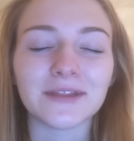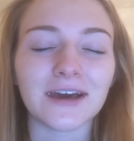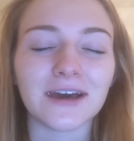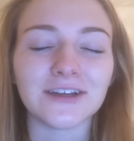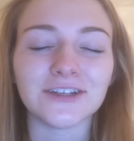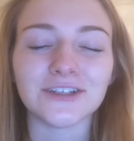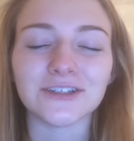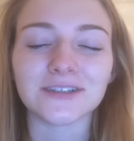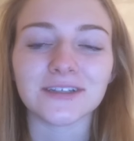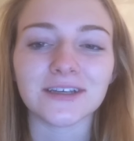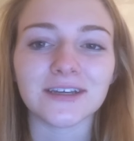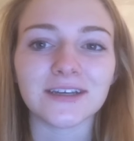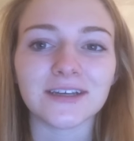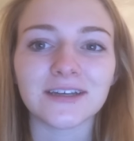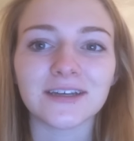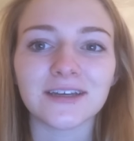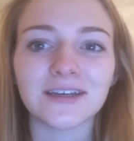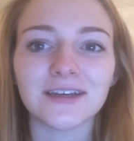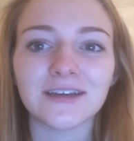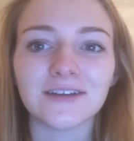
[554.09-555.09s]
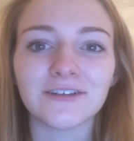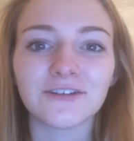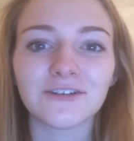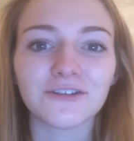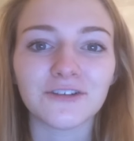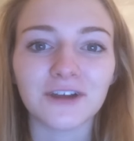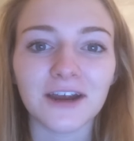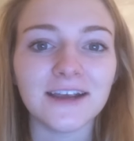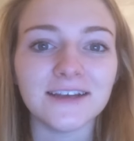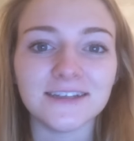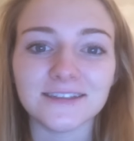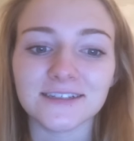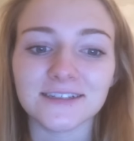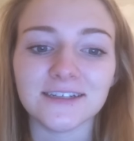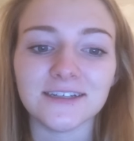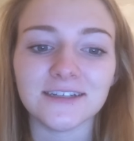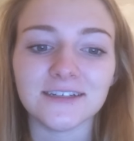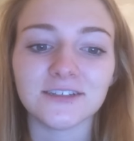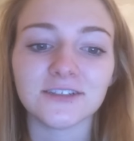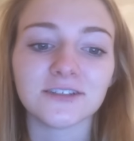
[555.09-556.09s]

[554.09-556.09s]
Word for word: that are just like crazy,